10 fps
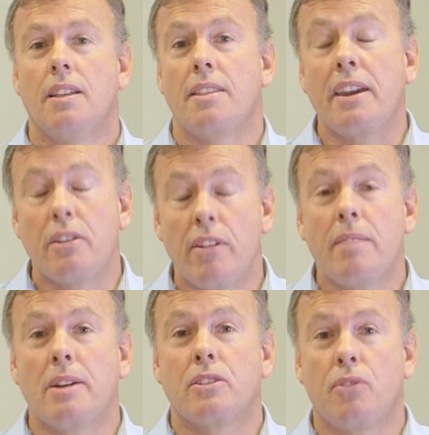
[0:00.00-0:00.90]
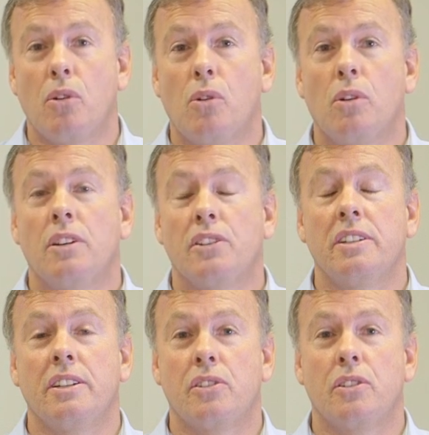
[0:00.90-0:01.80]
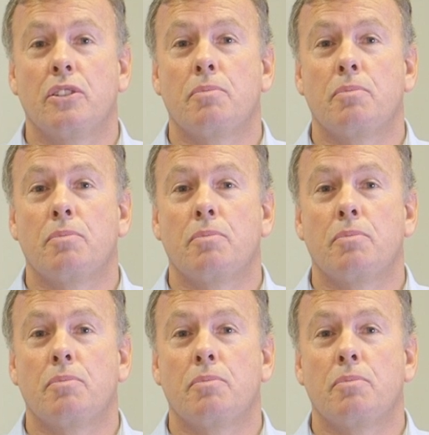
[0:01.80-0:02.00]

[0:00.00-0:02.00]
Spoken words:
Thank you very much for listening to this